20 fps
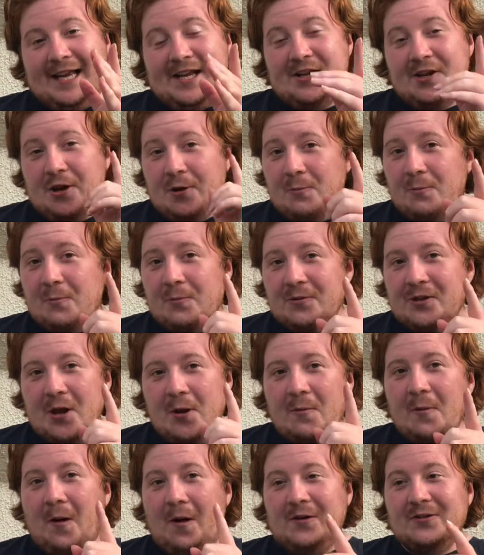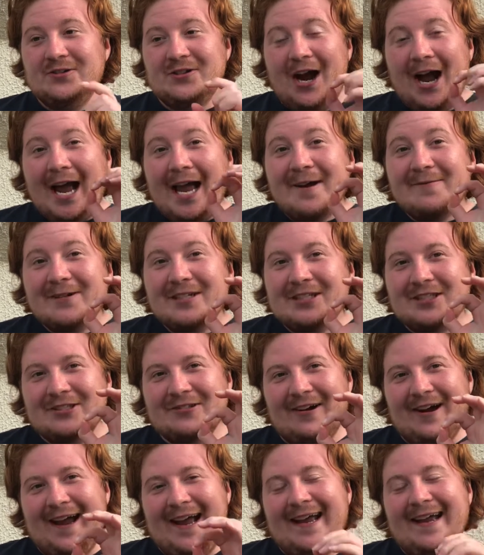You watch. I am going to
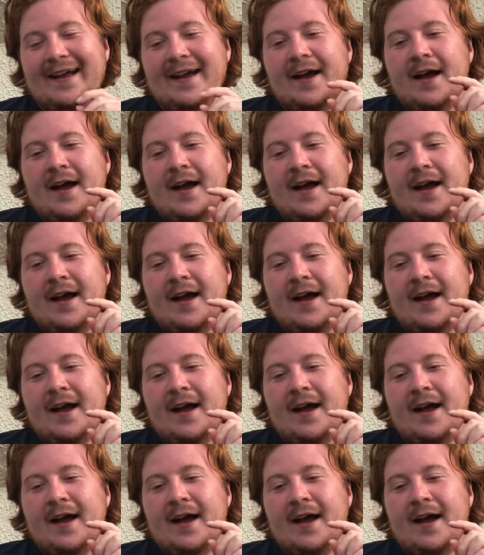try.